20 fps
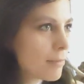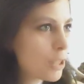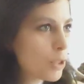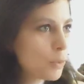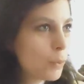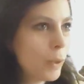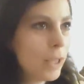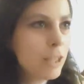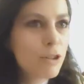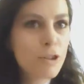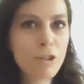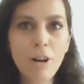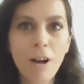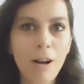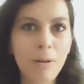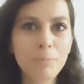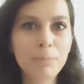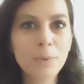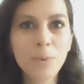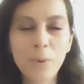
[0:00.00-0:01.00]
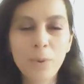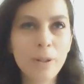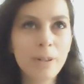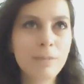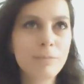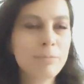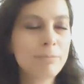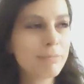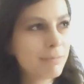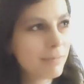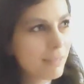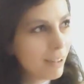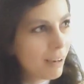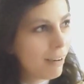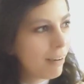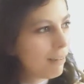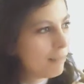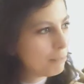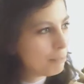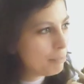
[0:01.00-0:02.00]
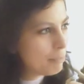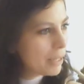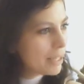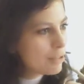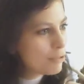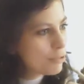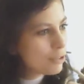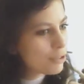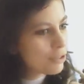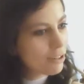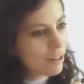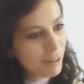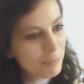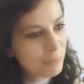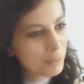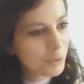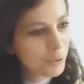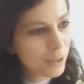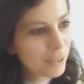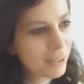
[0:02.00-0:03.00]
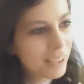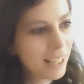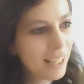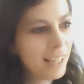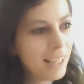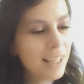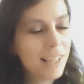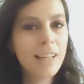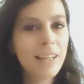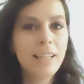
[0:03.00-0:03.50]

sweet shop or pastry shop. Or